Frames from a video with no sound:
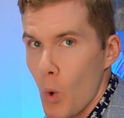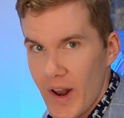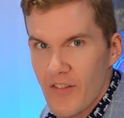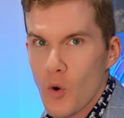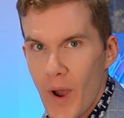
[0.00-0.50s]

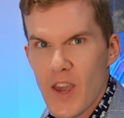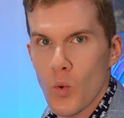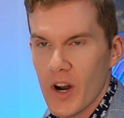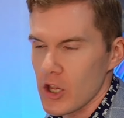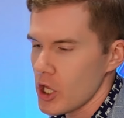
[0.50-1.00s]
Whatever way you
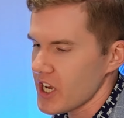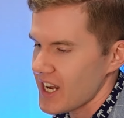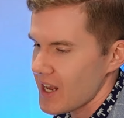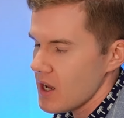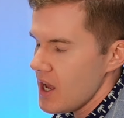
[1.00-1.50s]
want to look at
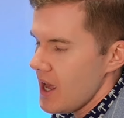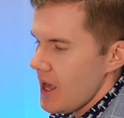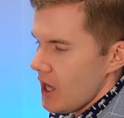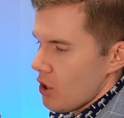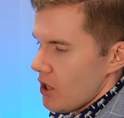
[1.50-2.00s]
it,
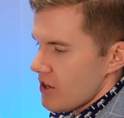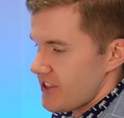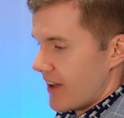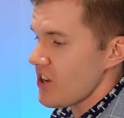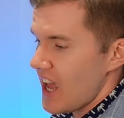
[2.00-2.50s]

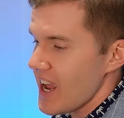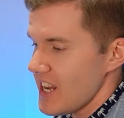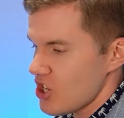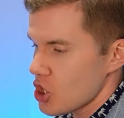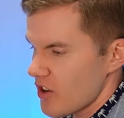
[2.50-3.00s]
Devin
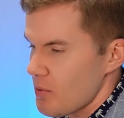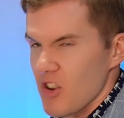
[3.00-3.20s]
Haney should have been